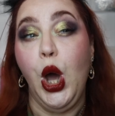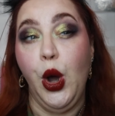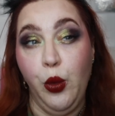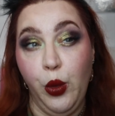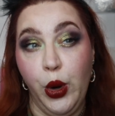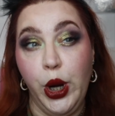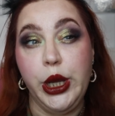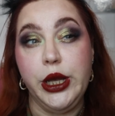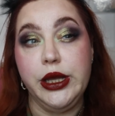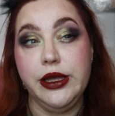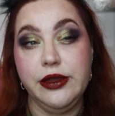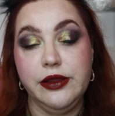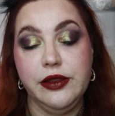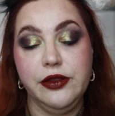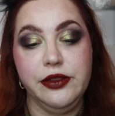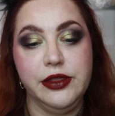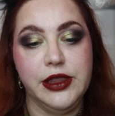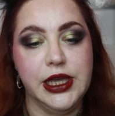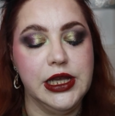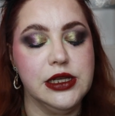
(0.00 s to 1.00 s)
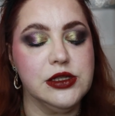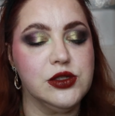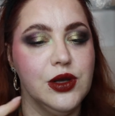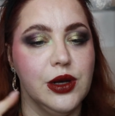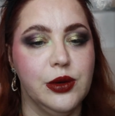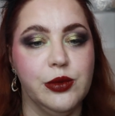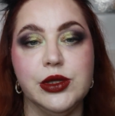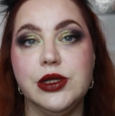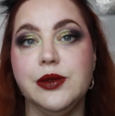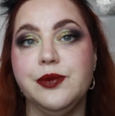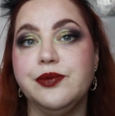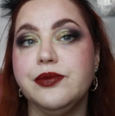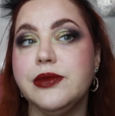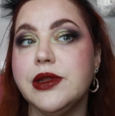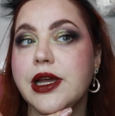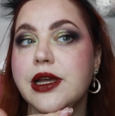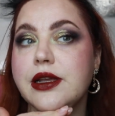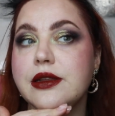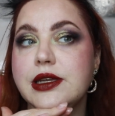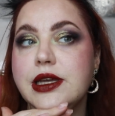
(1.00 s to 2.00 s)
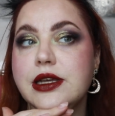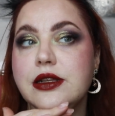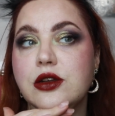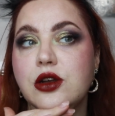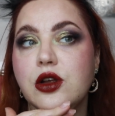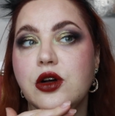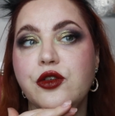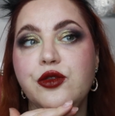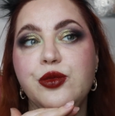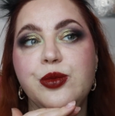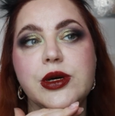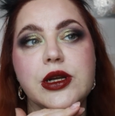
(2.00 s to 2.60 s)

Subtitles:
working the thing, so I will like take that off.